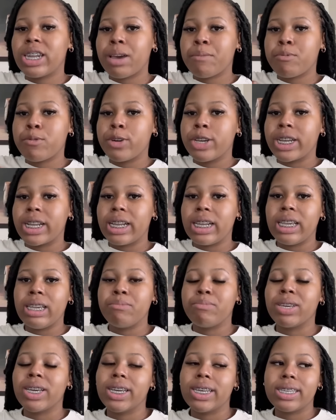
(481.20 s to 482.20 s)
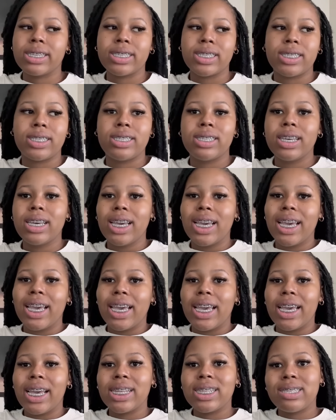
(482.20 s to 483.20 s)
up quickly because
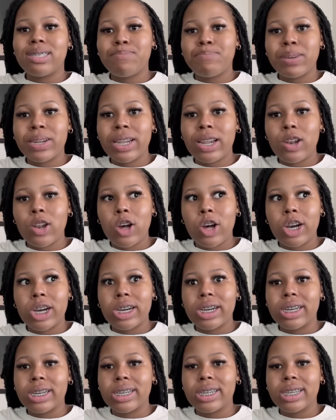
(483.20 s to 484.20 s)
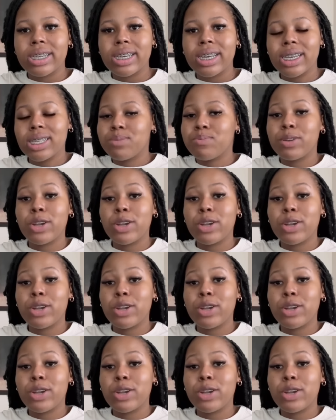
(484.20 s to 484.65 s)
it's been a long 2